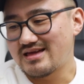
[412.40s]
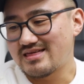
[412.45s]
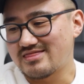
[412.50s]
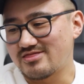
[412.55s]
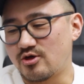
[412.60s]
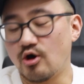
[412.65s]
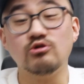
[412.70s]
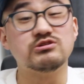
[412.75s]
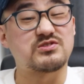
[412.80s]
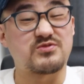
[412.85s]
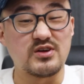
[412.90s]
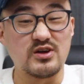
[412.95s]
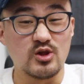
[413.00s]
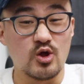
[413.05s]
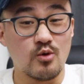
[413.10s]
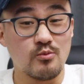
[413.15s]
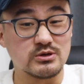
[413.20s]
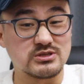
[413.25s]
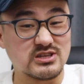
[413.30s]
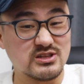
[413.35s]
those feel
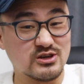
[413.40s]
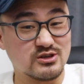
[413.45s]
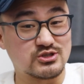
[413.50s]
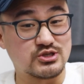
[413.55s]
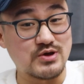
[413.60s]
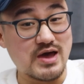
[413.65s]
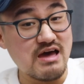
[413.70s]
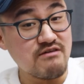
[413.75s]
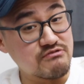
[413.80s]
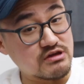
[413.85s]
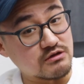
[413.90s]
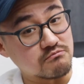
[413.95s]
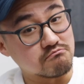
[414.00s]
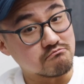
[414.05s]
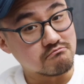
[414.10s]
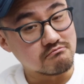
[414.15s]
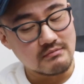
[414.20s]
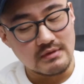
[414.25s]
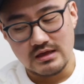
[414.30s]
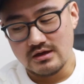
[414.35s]
almost a little too heavy,
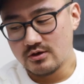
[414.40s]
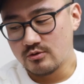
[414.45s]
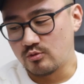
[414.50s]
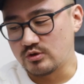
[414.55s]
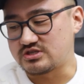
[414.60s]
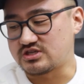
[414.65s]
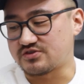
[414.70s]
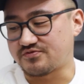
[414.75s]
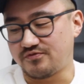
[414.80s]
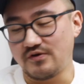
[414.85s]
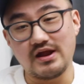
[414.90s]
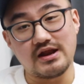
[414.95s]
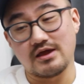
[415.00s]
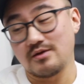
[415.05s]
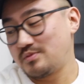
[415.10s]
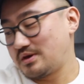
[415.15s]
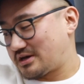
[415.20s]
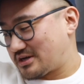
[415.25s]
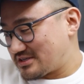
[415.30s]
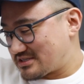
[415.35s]
which is funny
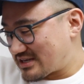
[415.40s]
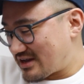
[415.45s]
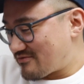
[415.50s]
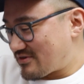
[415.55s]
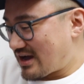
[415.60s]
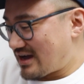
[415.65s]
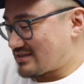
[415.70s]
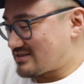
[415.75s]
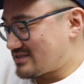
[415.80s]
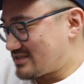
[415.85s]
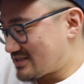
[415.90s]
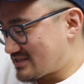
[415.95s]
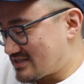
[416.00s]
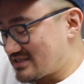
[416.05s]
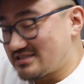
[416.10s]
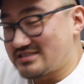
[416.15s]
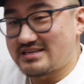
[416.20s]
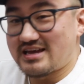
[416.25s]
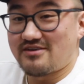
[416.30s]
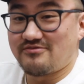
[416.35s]
because I've got
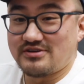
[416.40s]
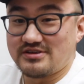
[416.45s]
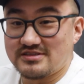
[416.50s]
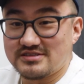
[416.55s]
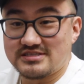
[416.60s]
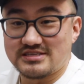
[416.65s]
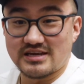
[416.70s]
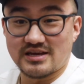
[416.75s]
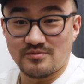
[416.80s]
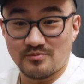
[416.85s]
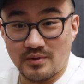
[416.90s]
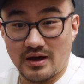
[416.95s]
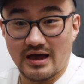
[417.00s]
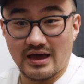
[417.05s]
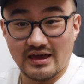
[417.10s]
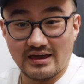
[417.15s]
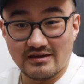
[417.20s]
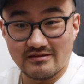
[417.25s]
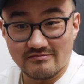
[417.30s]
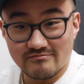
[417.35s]
67s in
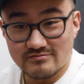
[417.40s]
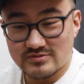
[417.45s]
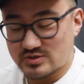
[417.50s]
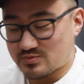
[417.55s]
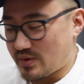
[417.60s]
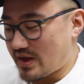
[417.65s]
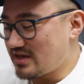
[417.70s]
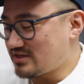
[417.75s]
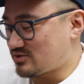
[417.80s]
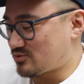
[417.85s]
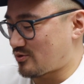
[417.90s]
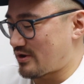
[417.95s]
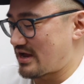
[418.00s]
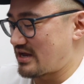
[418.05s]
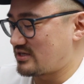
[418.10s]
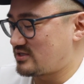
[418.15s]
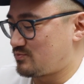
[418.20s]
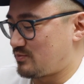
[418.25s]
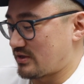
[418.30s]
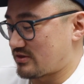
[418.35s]
my Space
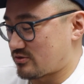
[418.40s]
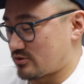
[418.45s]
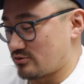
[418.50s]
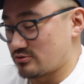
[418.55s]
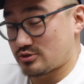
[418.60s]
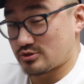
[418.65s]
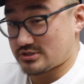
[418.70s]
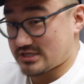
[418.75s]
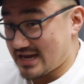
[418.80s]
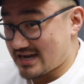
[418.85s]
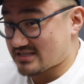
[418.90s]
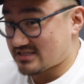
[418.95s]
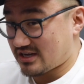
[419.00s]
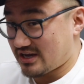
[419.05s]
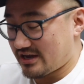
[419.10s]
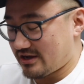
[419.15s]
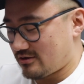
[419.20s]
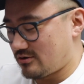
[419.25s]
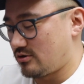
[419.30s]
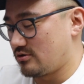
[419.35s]
Race, but those are
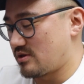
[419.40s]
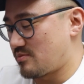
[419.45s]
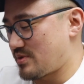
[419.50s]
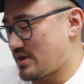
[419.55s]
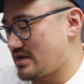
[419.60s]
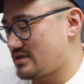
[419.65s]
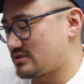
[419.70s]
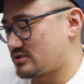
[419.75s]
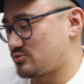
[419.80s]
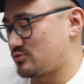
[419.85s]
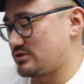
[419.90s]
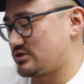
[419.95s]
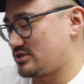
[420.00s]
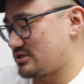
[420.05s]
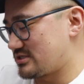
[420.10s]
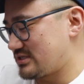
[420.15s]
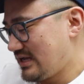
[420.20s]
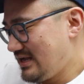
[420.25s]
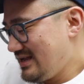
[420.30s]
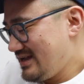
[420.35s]
tactile Holy Panda
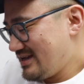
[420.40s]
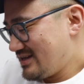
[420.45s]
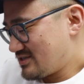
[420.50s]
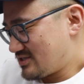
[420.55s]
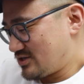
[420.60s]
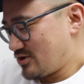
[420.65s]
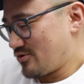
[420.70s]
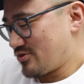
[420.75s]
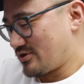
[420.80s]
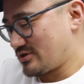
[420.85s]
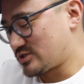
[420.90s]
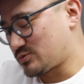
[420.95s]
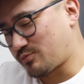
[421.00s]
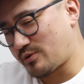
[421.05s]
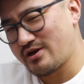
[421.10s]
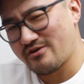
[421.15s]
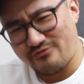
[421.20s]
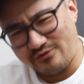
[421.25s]
switches, so the spring